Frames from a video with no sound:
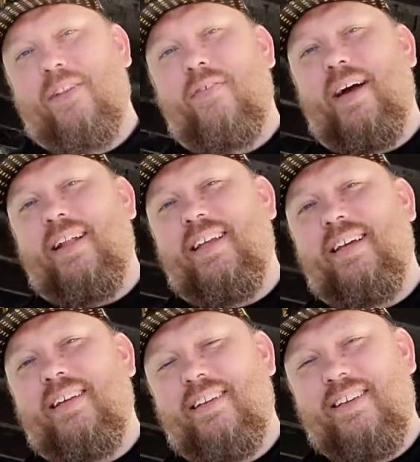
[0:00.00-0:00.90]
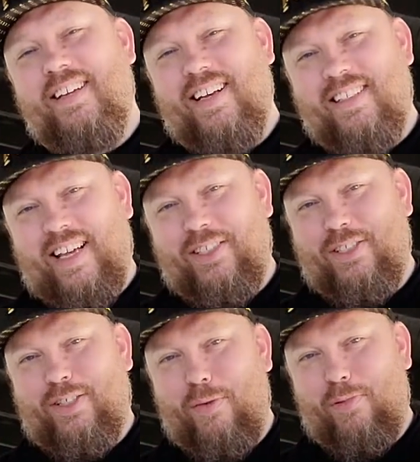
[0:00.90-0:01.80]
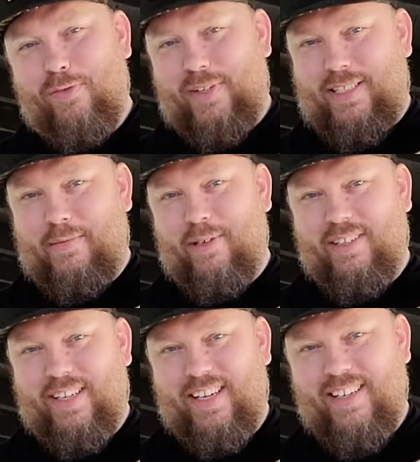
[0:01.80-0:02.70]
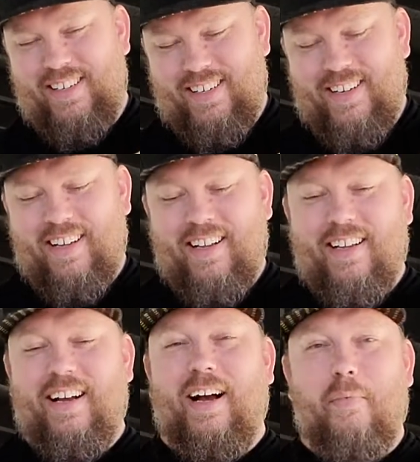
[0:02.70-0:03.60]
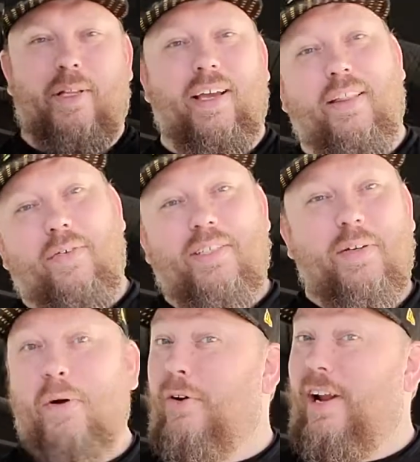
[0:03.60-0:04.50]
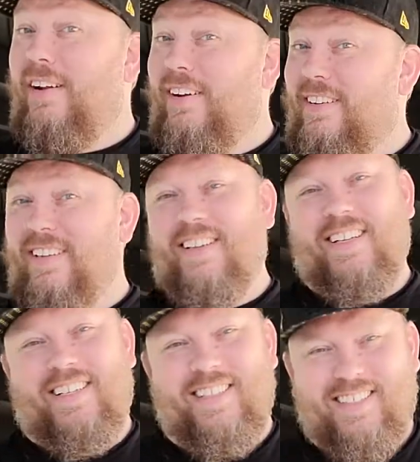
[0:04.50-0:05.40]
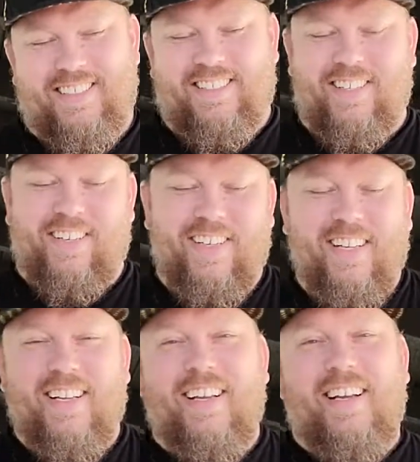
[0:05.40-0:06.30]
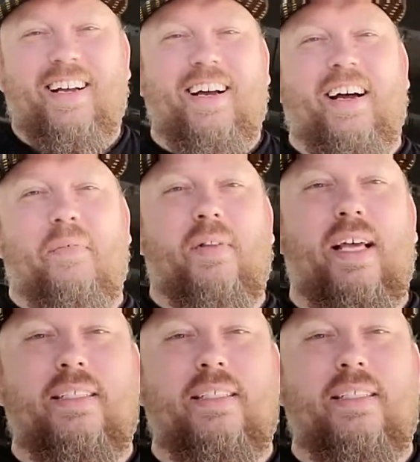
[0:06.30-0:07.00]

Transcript: the violin because they had super flexibility, but the other wrists it worked great on. So things